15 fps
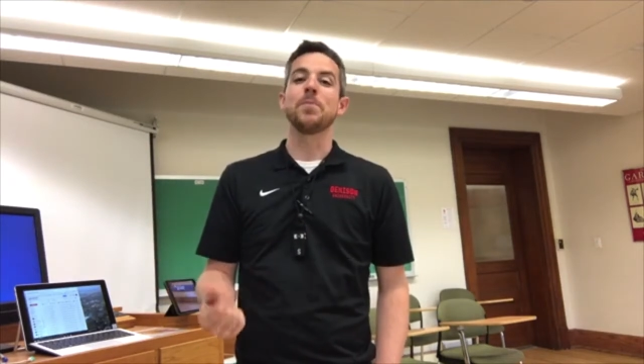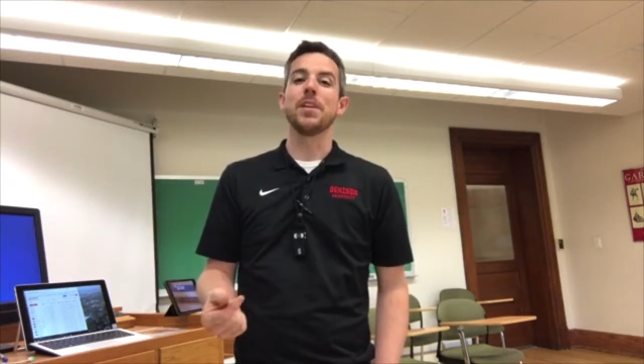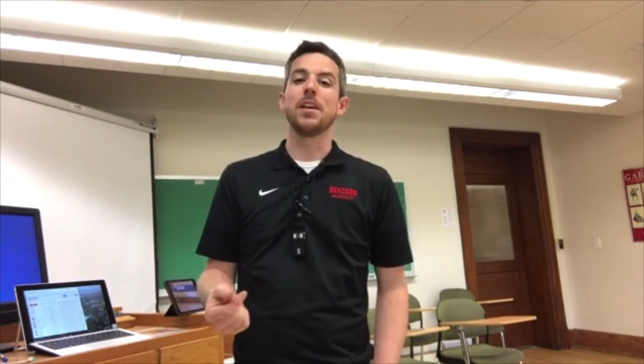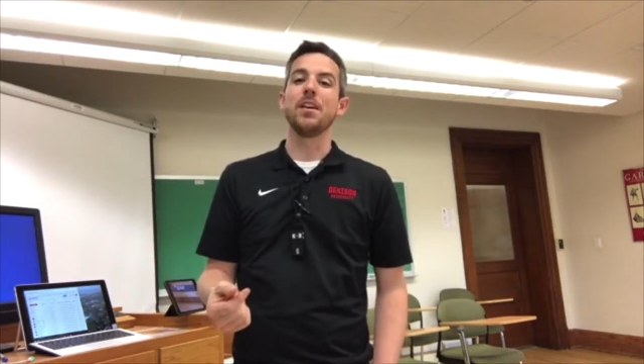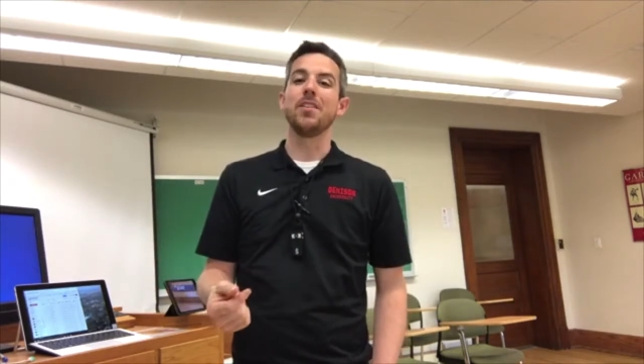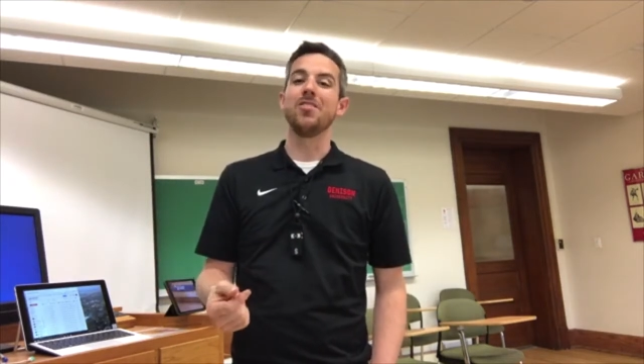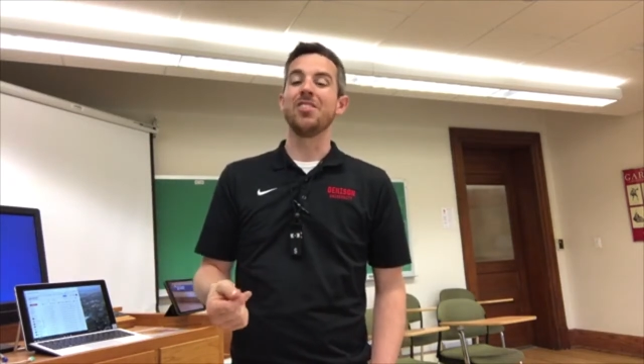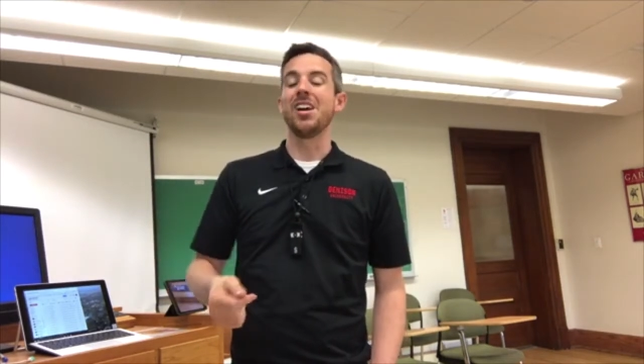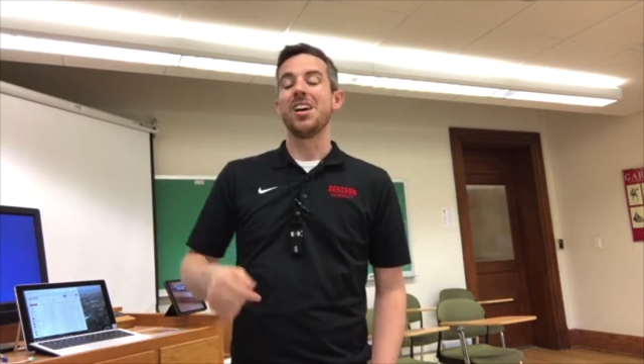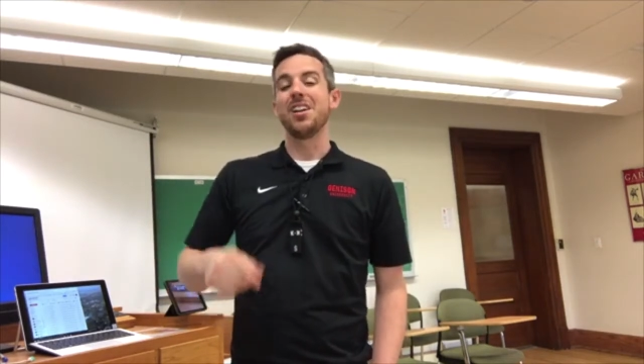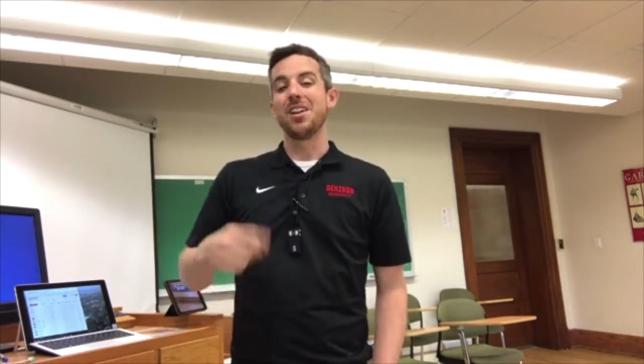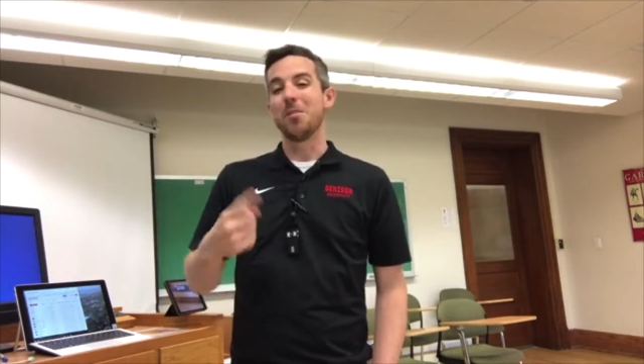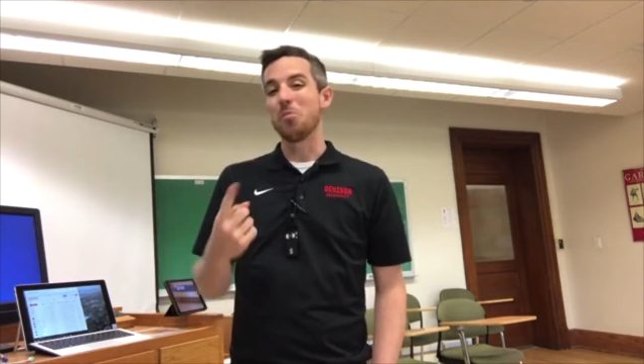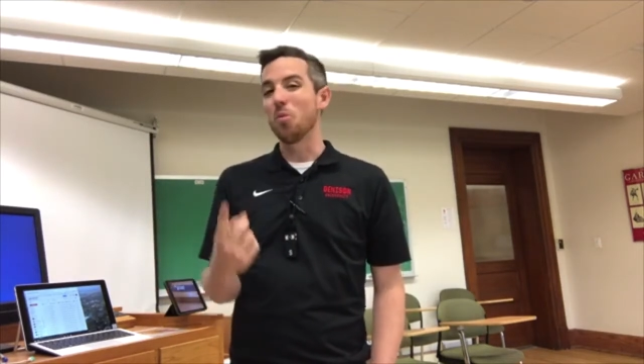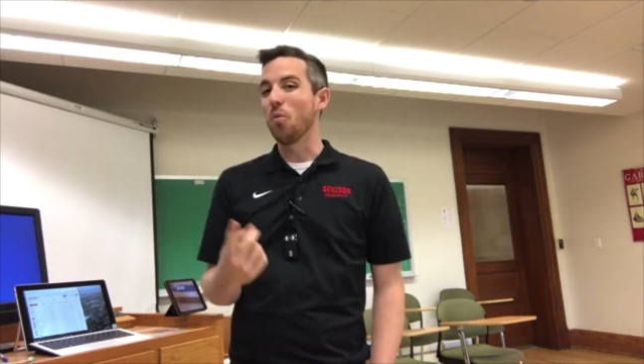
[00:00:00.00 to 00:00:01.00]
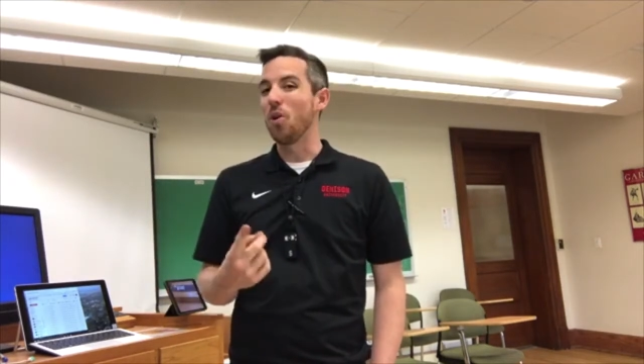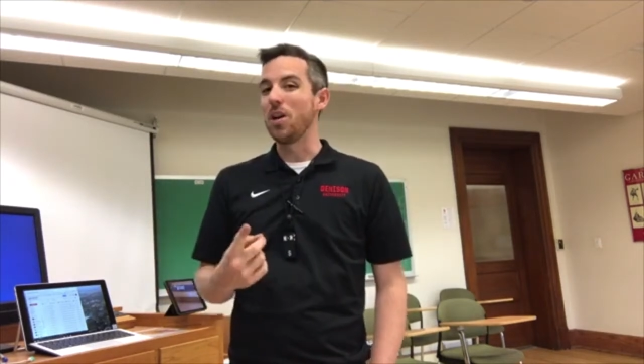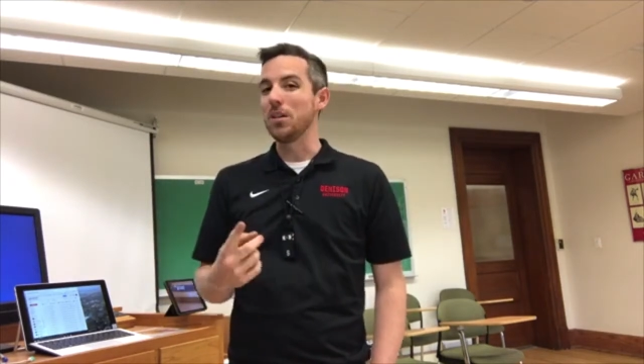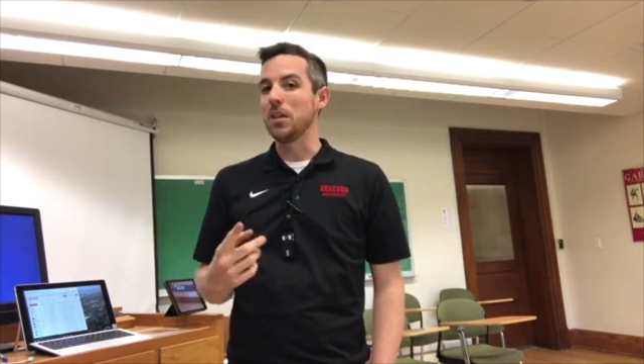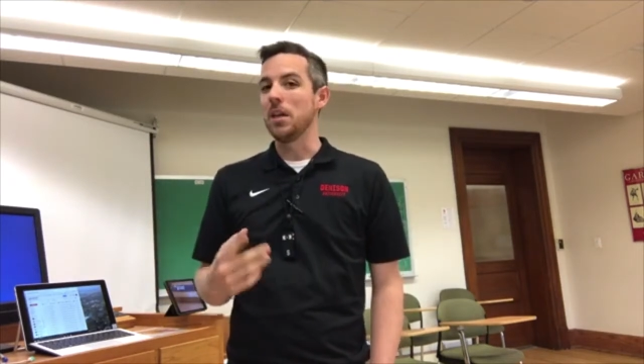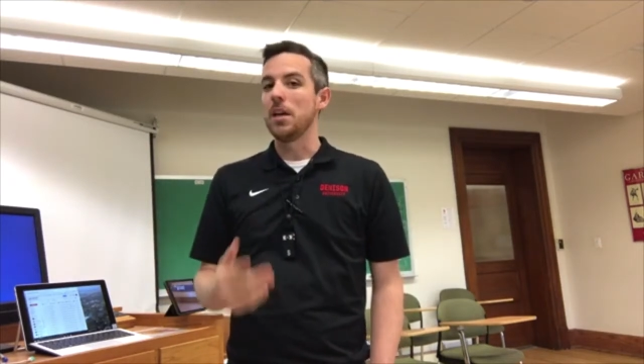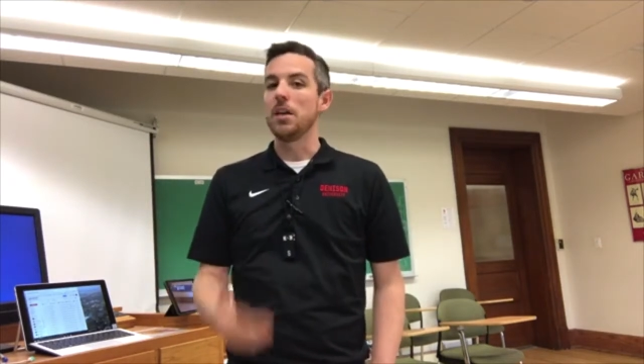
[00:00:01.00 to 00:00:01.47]
is number
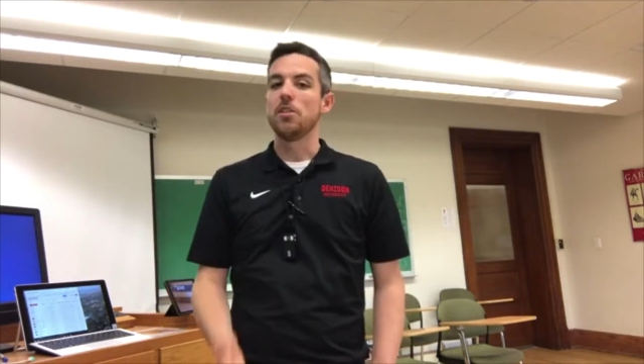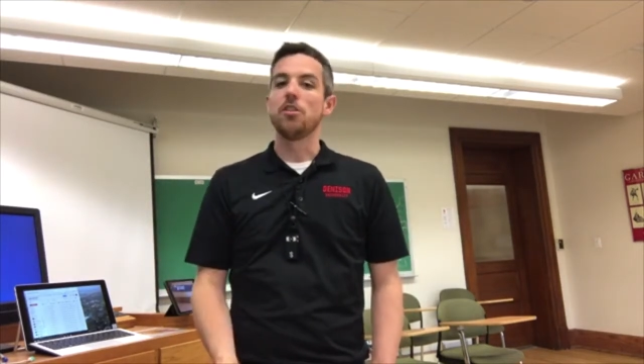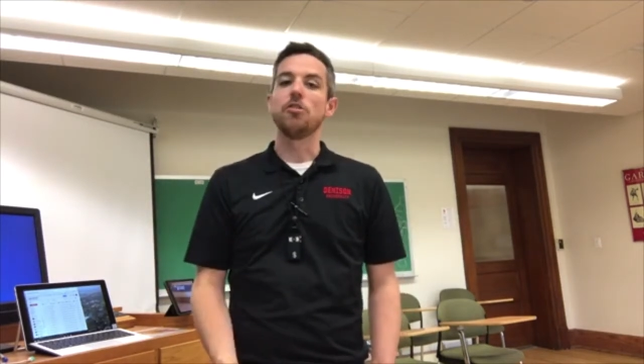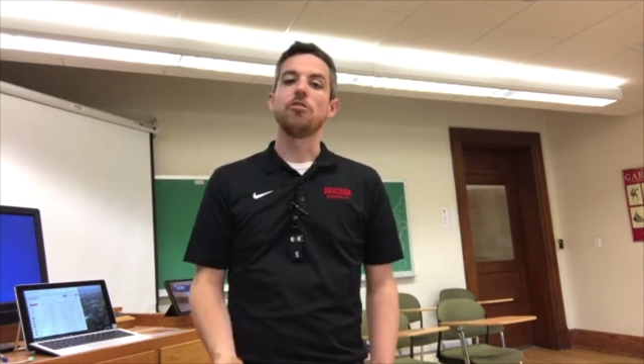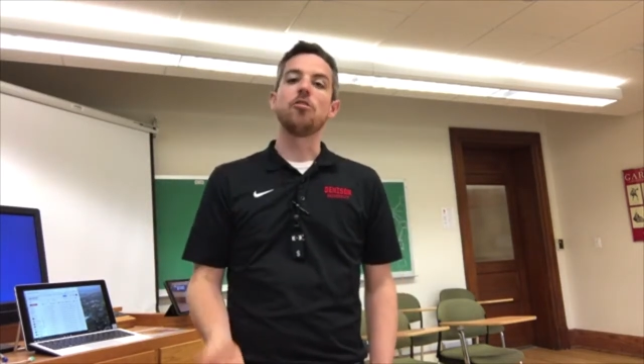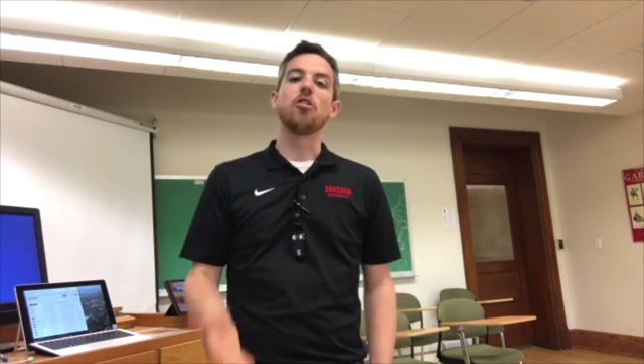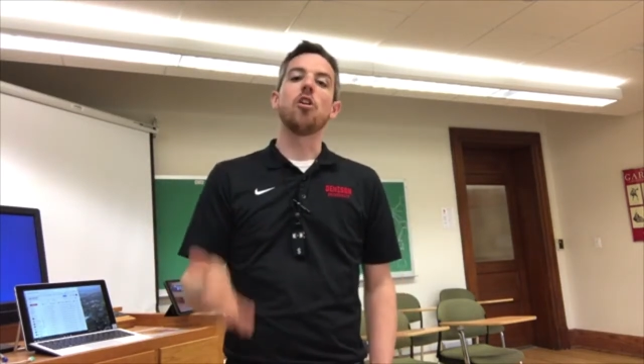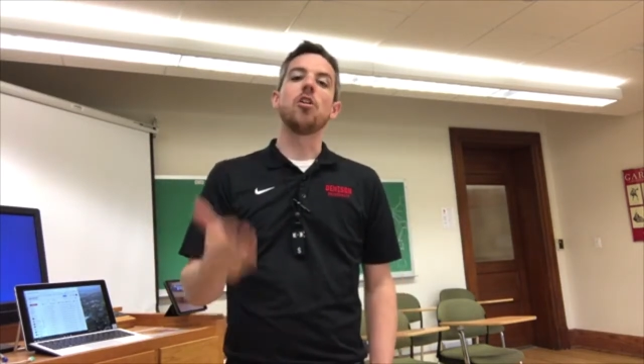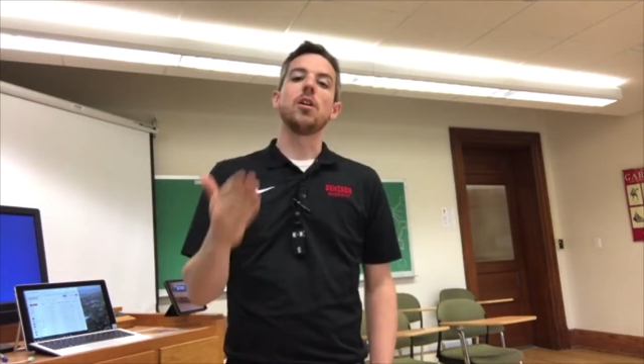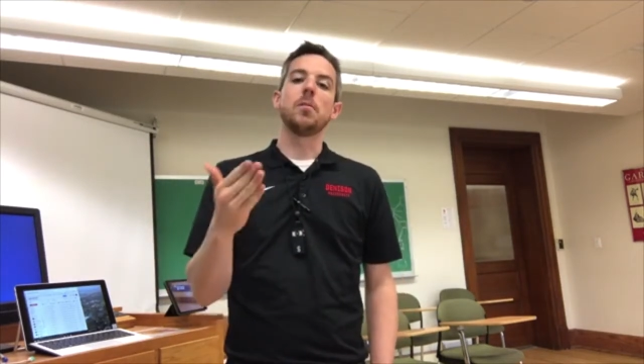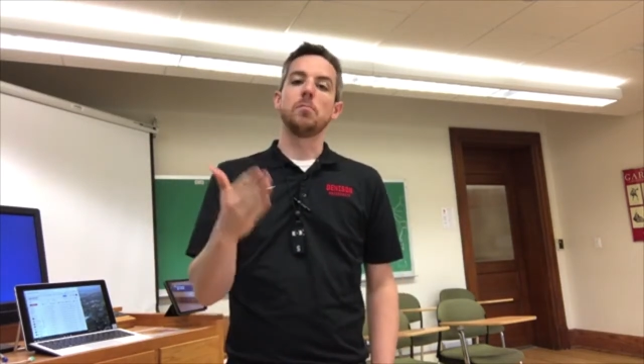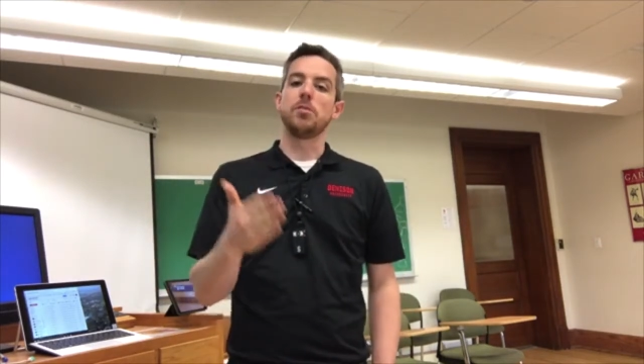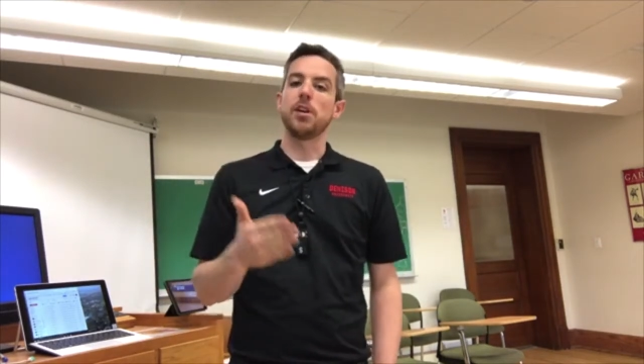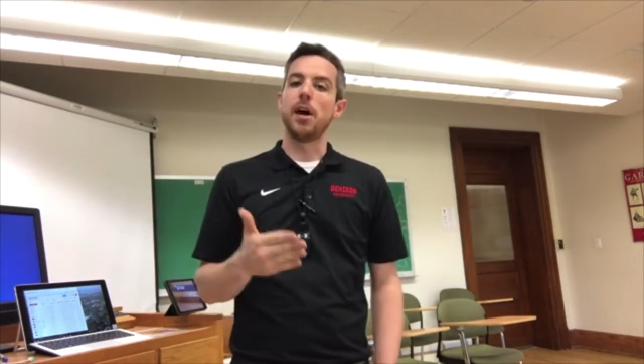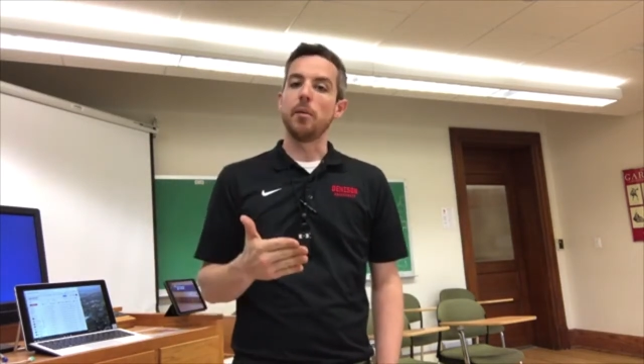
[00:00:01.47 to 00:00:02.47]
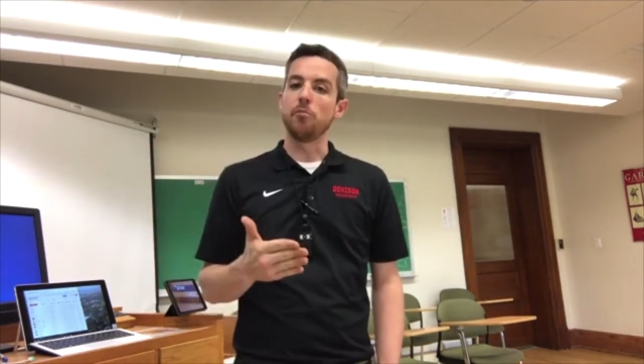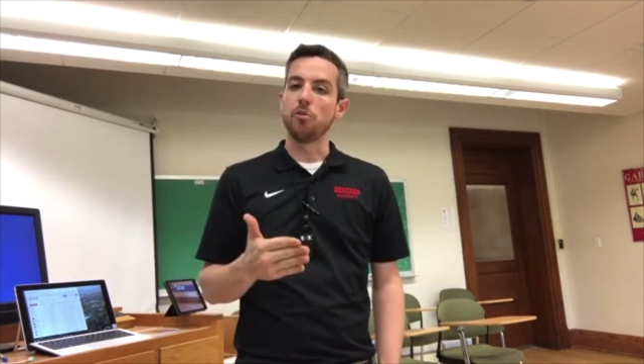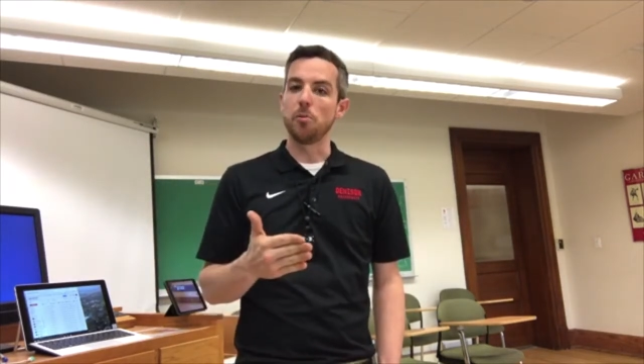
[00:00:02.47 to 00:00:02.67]
one, the startup time